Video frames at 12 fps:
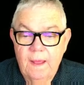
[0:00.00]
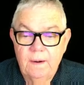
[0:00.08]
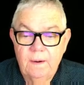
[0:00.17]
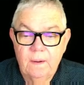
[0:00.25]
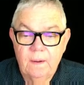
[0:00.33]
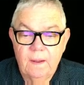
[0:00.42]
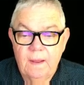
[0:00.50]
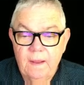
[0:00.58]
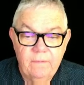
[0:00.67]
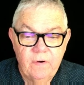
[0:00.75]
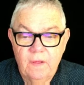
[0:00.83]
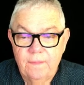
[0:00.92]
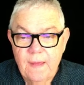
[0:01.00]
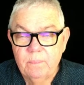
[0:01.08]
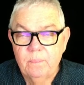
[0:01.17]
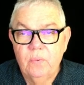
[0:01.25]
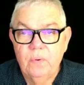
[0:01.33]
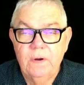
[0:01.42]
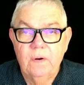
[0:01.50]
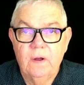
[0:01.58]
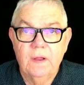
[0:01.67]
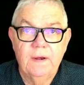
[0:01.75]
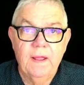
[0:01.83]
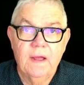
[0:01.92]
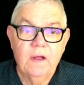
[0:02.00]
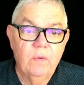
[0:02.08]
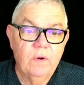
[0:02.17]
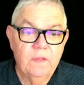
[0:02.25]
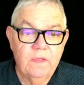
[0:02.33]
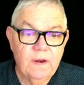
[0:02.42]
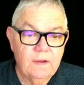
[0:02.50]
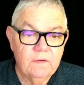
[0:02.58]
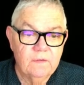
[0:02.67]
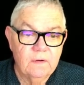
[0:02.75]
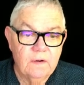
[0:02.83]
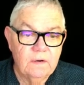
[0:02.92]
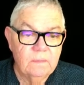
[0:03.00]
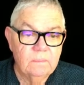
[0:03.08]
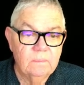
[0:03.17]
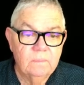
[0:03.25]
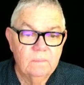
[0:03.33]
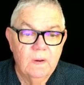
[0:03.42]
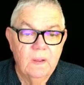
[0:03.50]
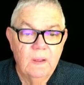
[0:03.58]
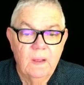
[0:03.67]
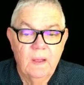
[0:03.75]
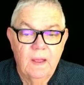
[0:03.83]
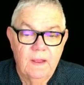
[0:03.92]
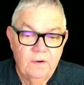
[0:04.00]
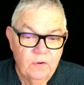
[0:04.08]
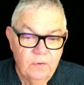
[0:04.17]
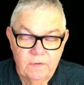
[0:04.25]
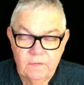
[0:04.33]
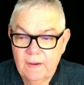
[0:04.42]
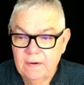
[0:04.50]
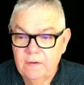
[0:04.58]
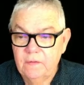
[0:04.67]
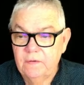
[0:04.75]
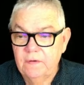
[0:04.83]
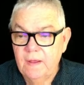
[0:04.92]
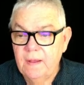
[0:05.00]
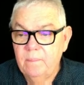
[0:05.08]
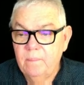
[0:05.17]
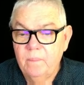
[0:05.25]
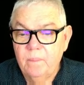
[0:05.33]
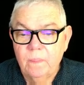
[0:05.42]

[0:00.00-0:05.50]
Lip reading: And even at that point, I can now go on to the next site and do exactly the same.